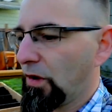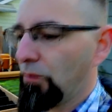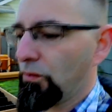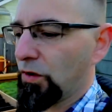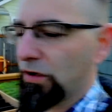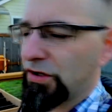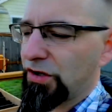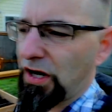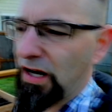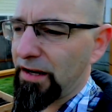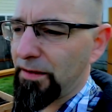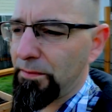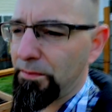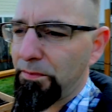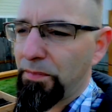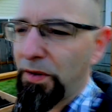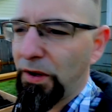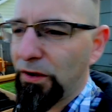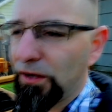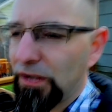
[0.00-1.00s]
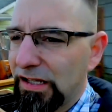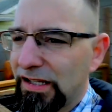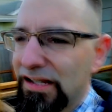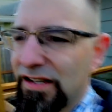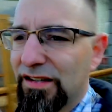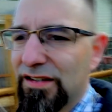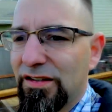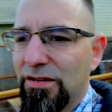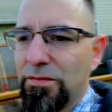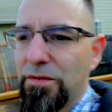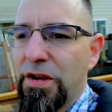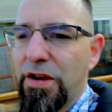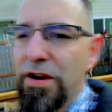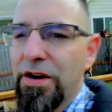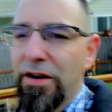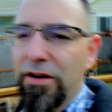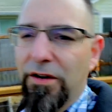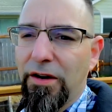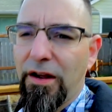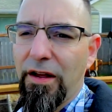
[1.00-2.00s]
we're trying to build a system
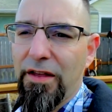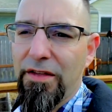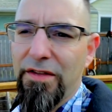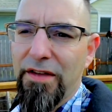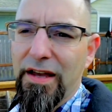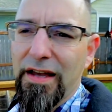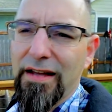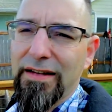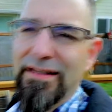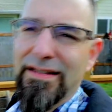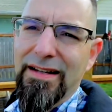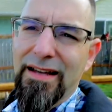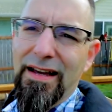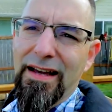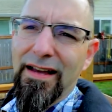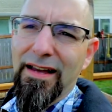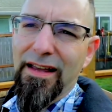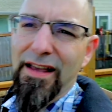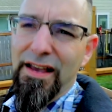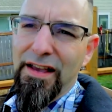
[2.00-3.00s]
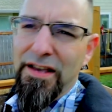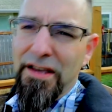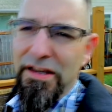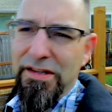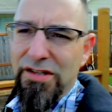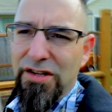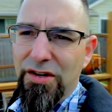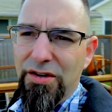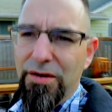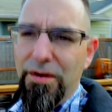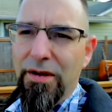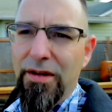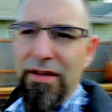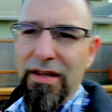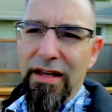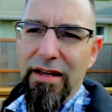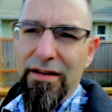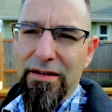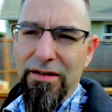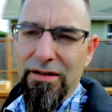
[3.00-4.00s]
here that
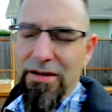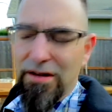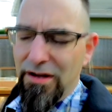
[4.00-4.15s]
that